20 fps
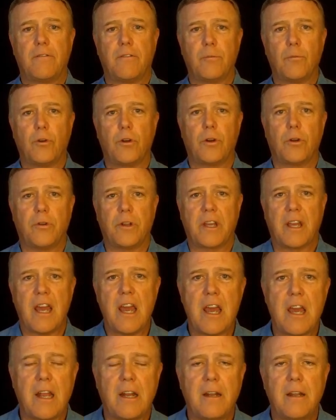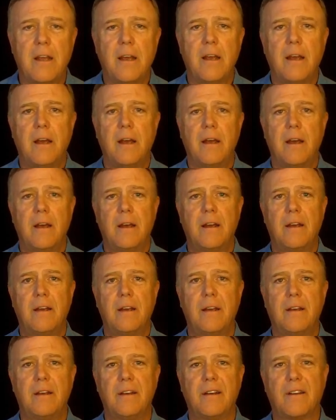for murder and gain,
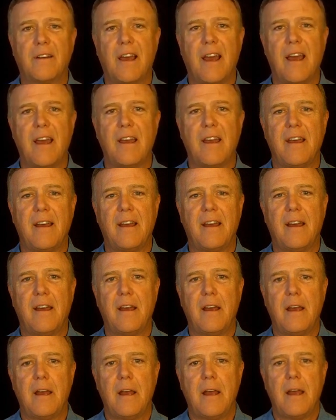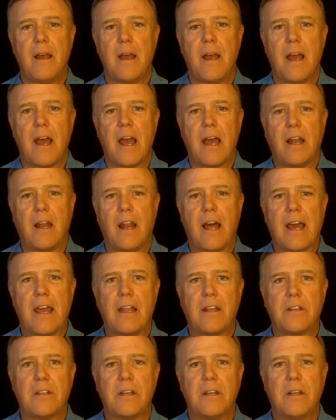okay? And
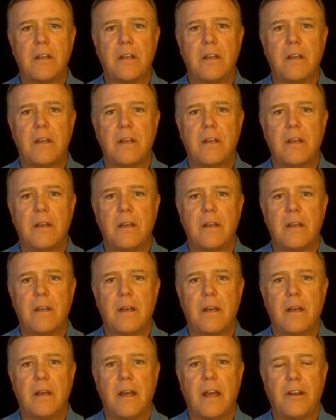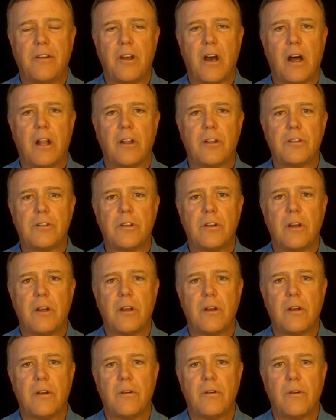light and knowledge
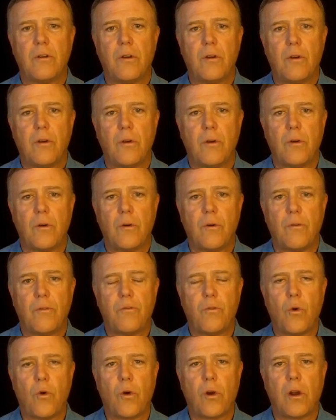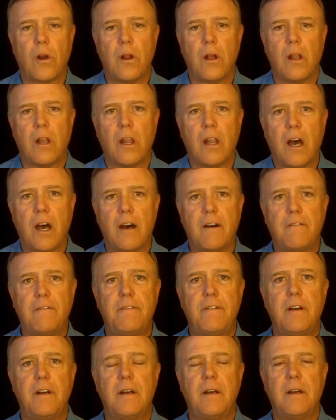for
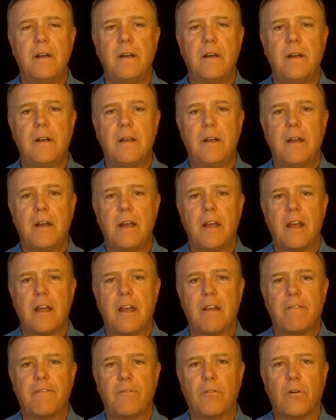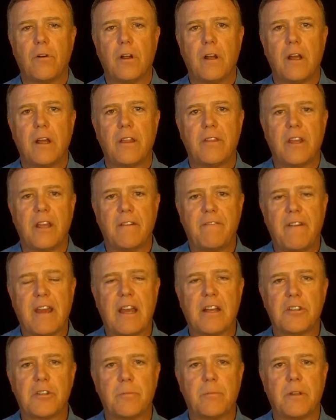love and for the
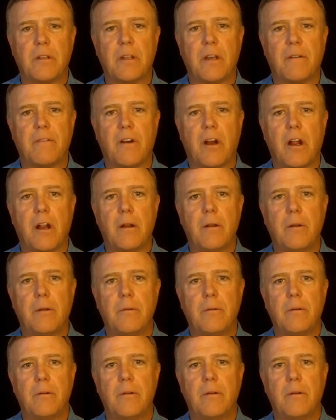advancement of our